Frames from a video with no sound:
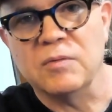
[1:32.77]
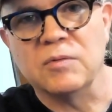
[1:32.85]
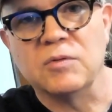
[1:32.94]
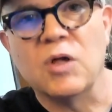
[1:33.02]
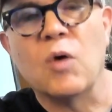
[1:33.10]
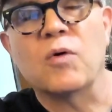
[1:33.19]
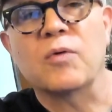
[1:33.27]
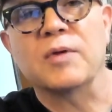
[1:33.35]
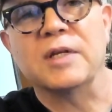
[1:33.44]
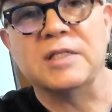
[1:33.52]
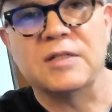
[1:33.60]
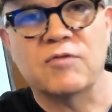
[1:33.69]
lower
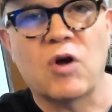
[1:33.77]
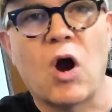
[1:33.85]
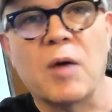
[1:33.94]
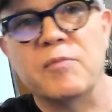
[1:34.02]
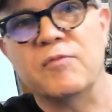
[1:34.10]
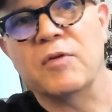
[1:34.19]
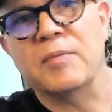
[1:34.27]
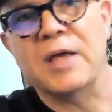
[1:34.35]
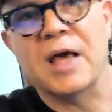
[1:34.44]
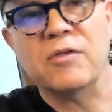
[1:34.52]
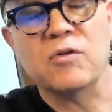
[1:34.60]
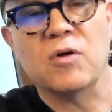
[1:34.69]
release of carbon from the
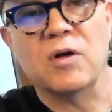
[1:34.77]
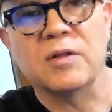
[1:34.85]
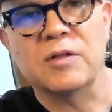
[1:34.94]
ethanol.